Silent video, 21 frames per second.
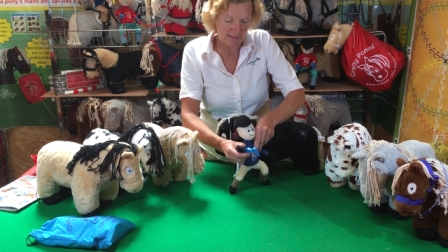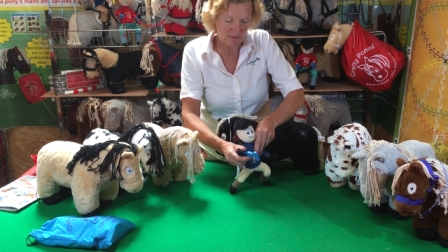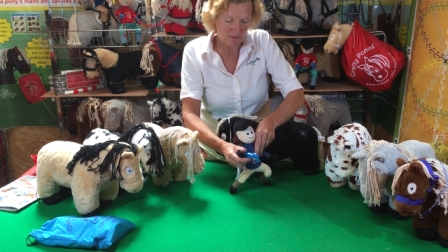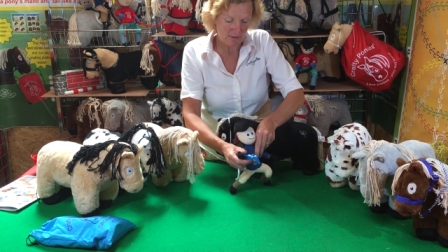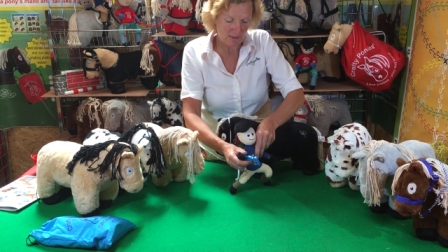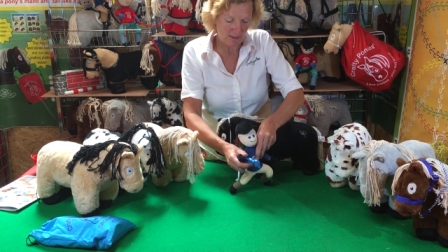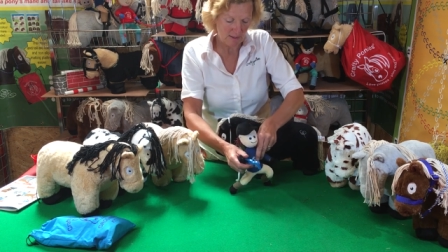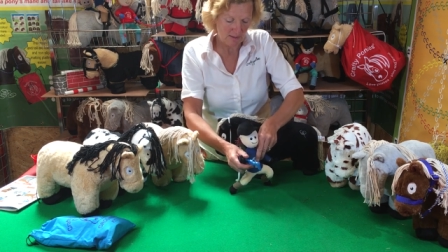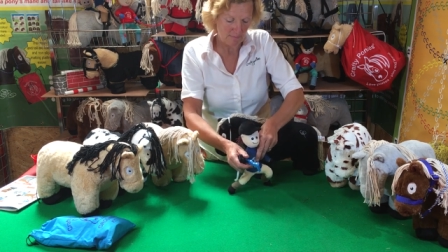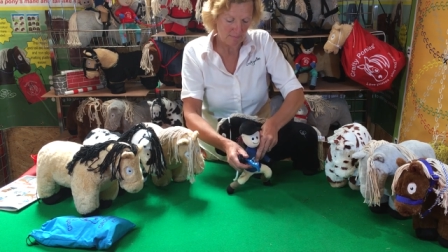
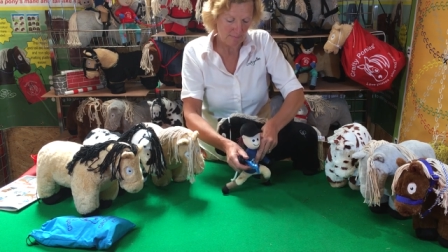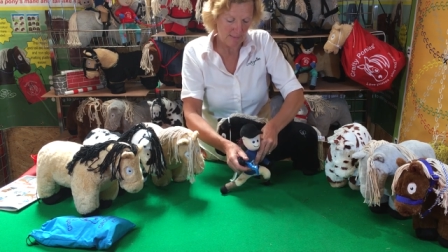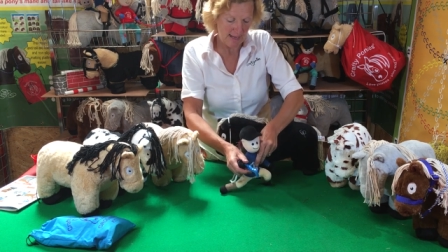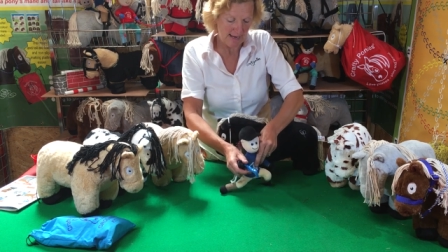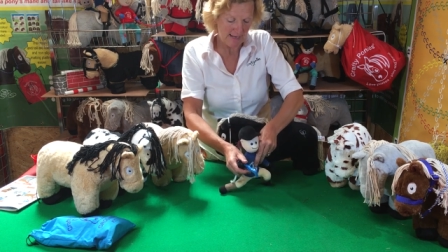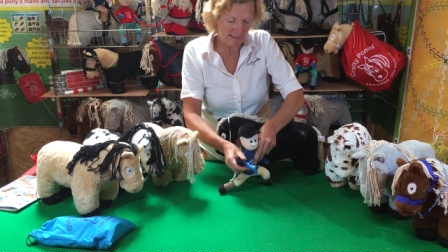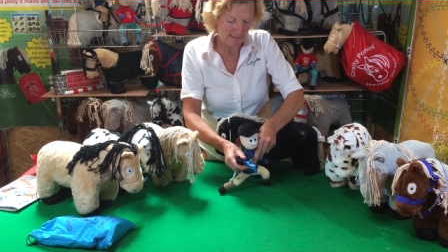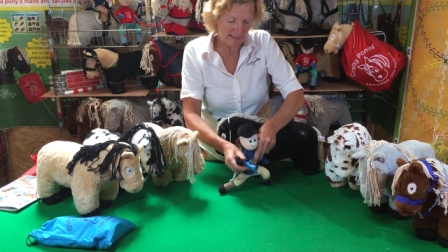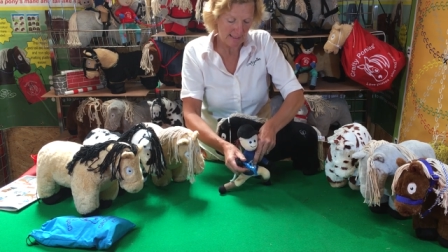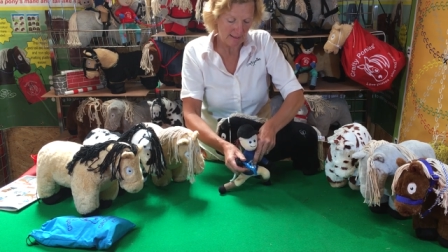You can
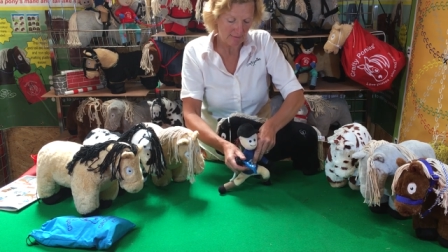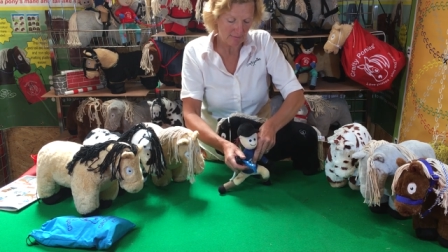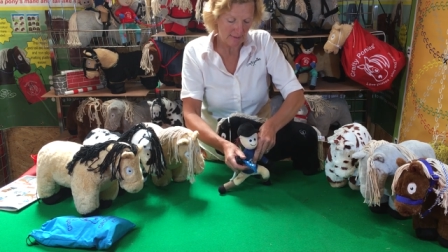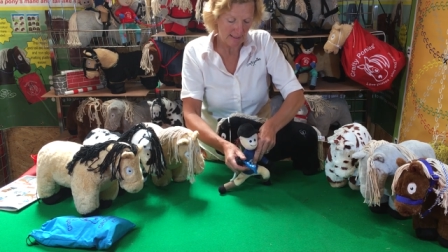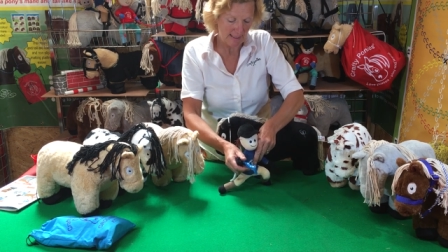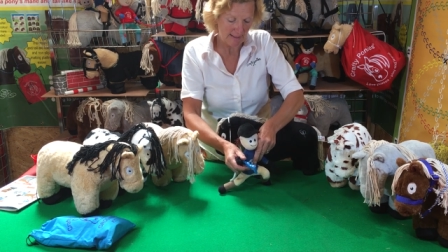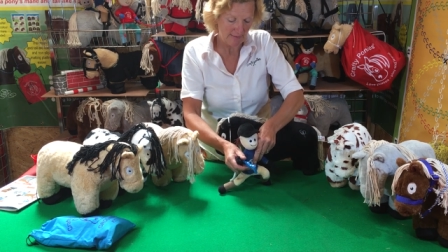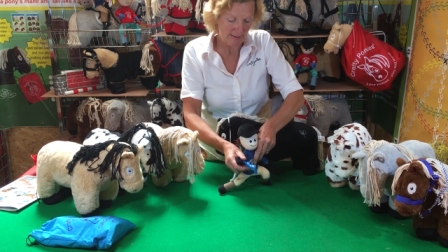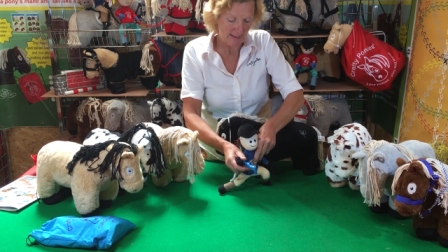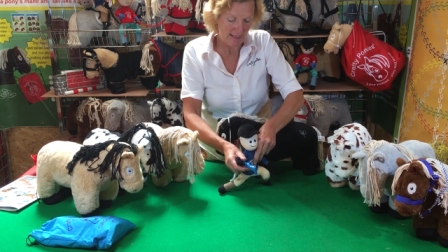bend down
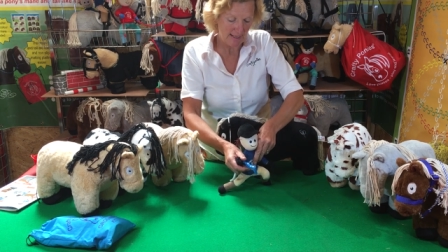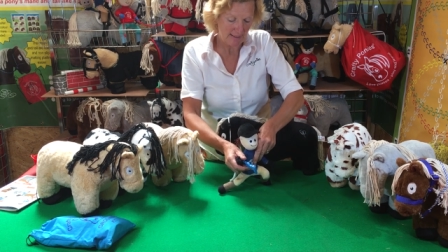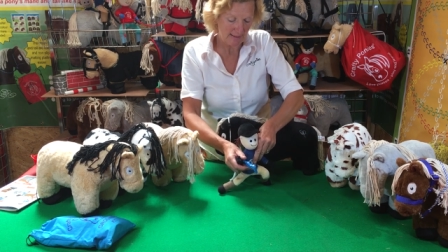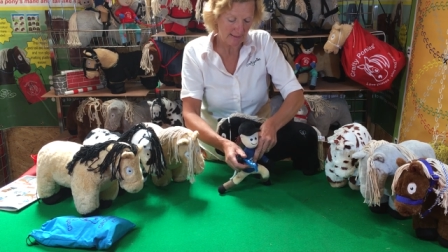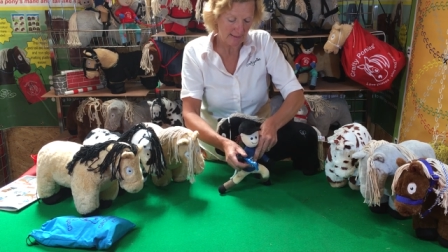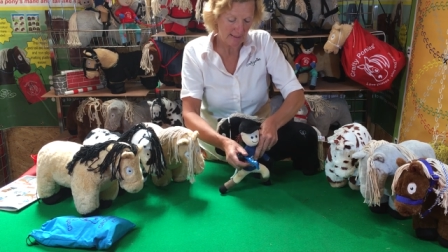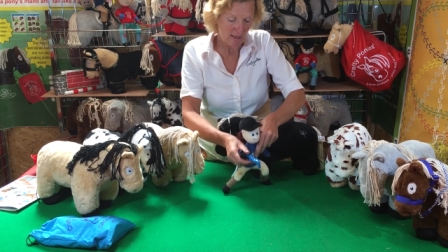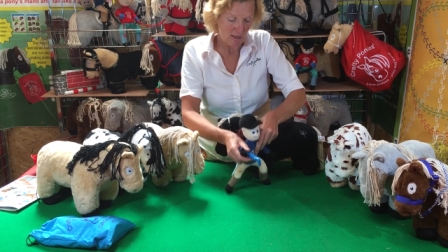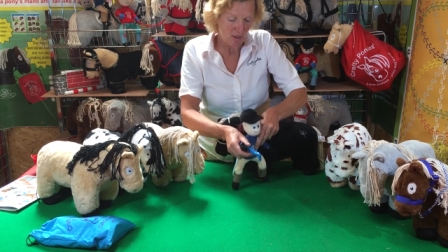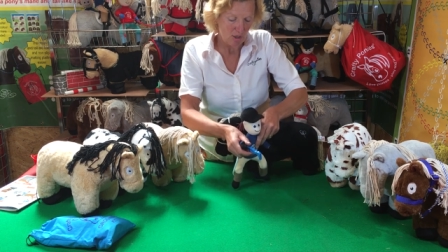like
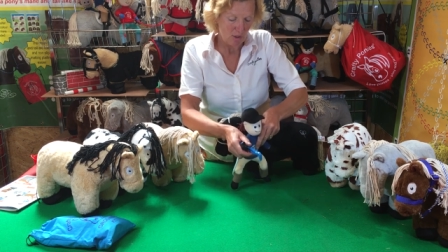this,